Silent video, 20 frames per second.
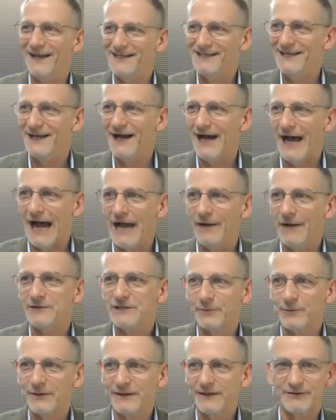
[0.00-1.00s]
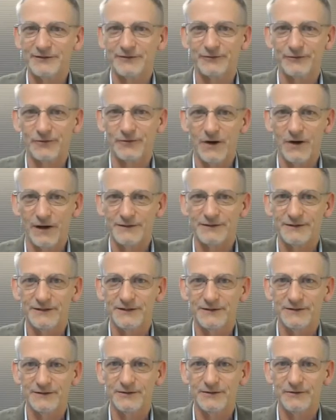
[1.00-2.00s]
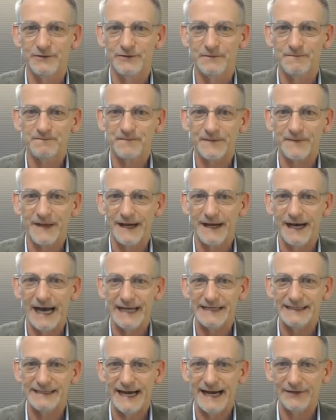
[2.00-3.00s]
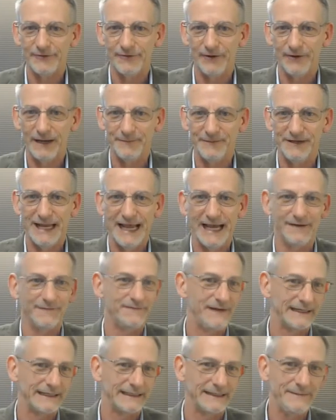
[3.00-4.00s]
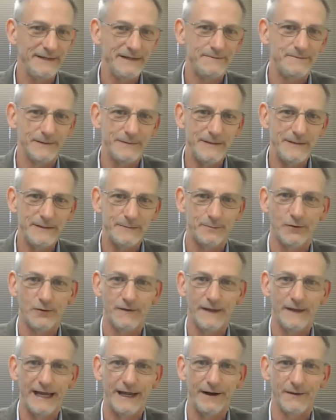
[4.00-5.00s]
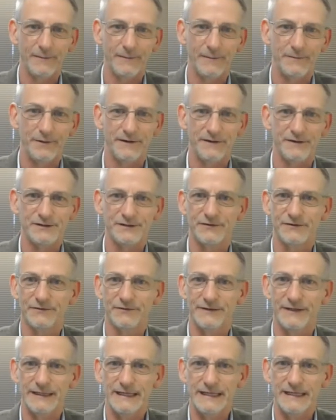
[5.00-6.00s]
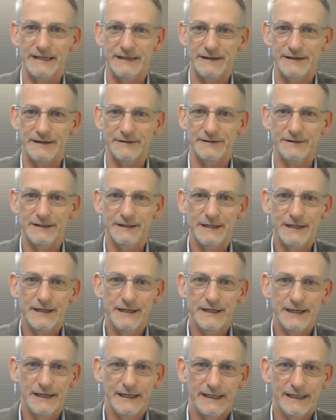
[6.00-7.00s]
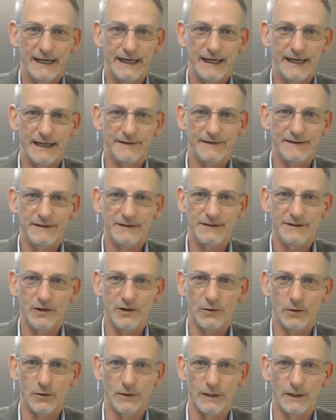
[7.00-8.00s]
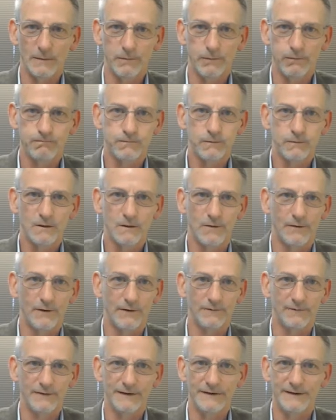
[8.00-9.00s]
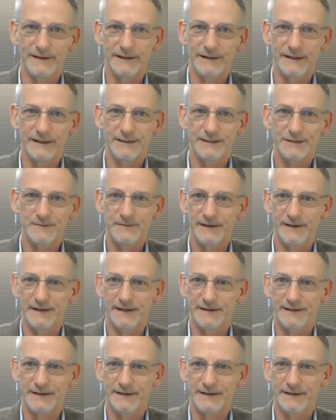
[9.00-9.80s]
I was really drawn to a diagram you had. In fact, let me pull that up on the screen here. Okay. I think you know where I'm going with this, but